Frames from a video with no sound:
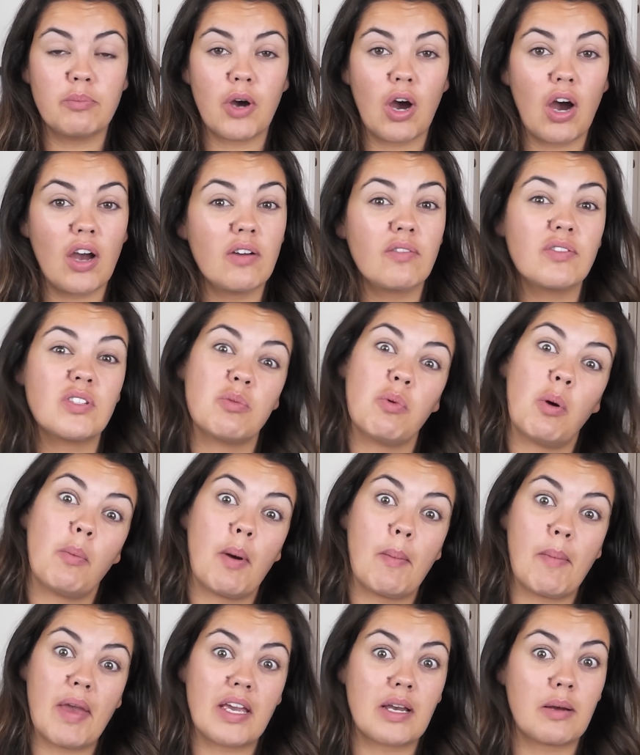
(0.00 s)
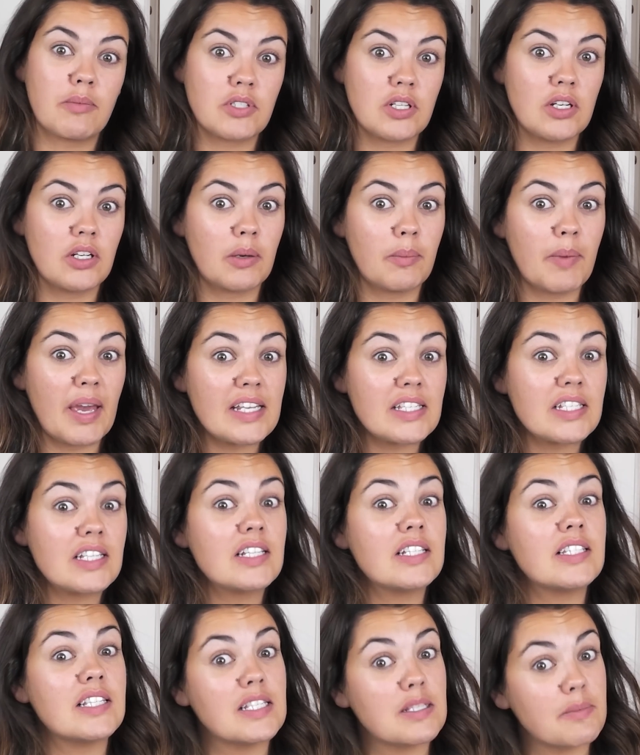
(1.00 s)
but I obviously want my makeup to look amazing
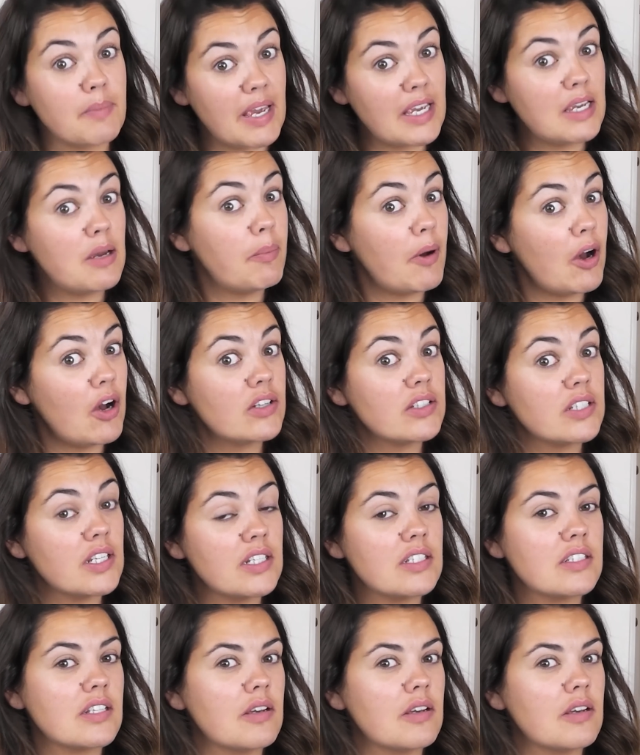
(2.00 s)
because he's a makeup artist,